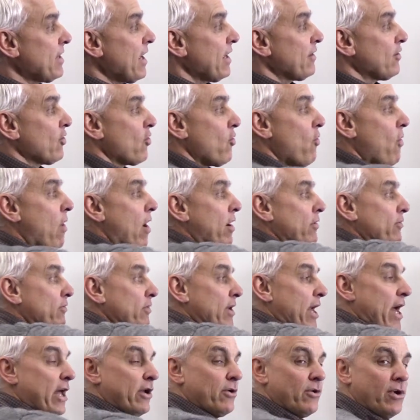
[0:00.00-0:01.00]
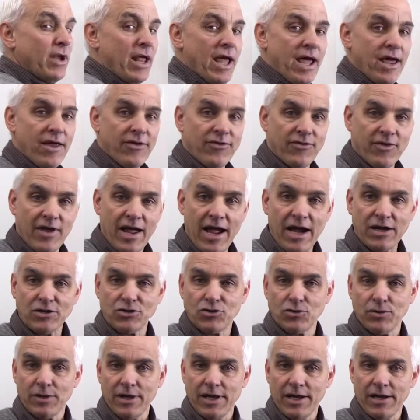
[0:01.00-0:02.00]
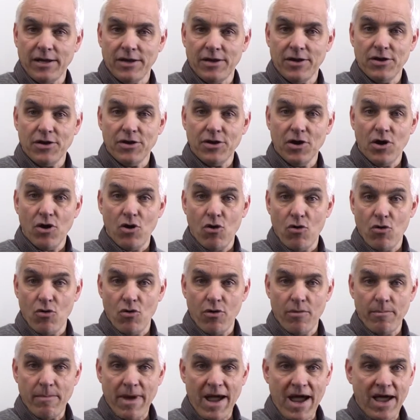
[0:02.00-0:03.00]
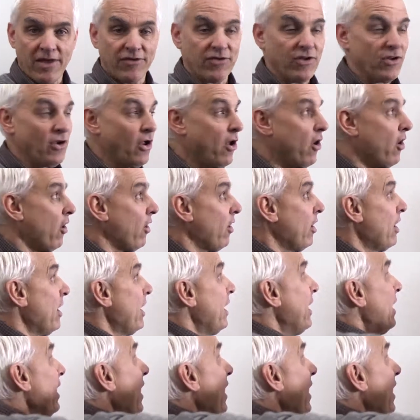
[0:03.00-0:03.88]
that the quadrilateral has actually no mass at all,